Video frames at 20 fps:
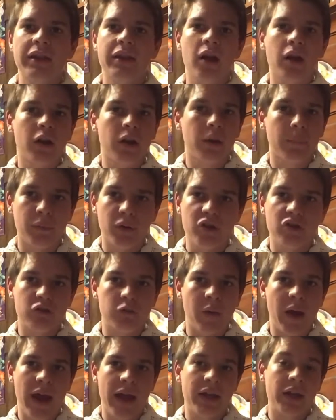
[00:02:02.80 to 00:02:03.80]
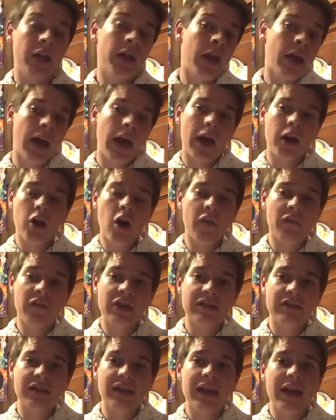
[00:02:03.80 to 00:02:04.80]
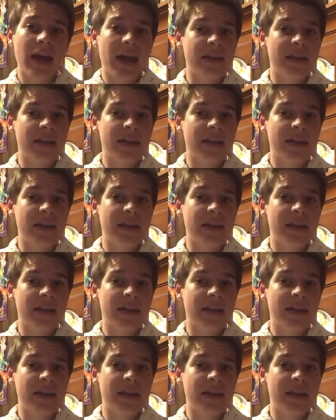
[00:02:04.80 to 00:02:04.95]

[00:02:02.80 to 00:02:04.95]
the younger Bruce Wayne. And obviously,